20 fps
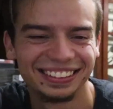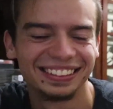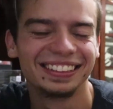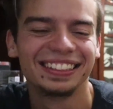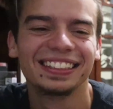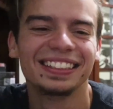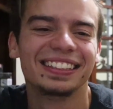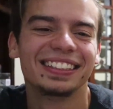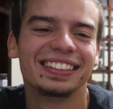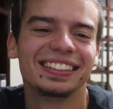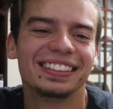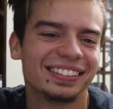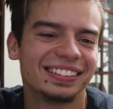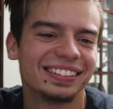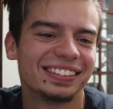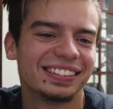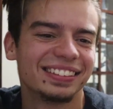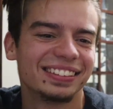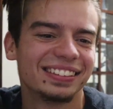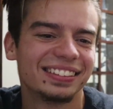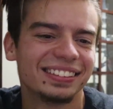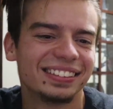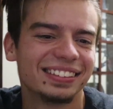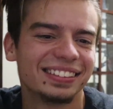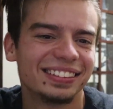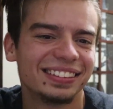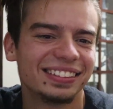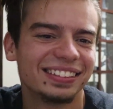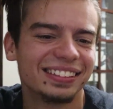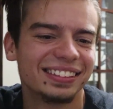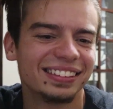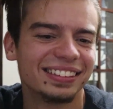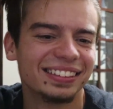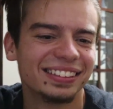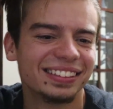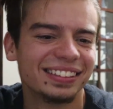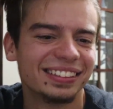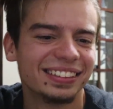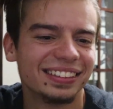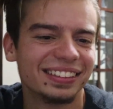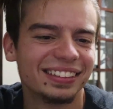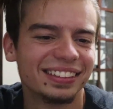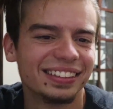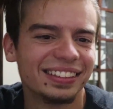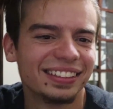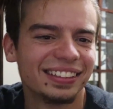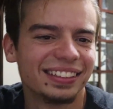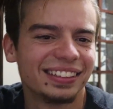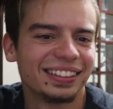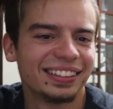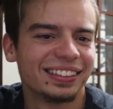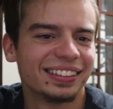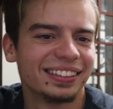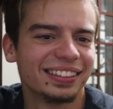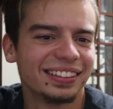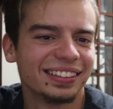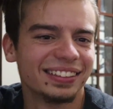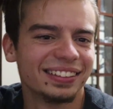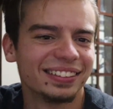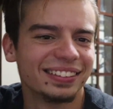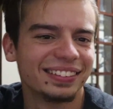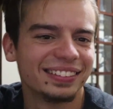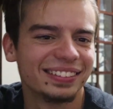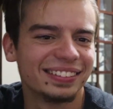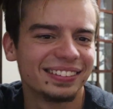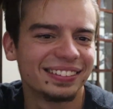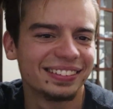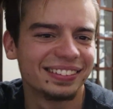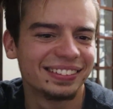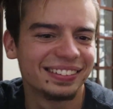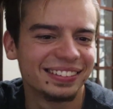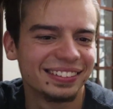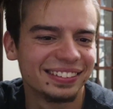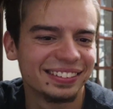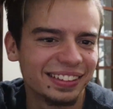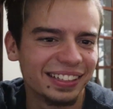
This person isn't speaking.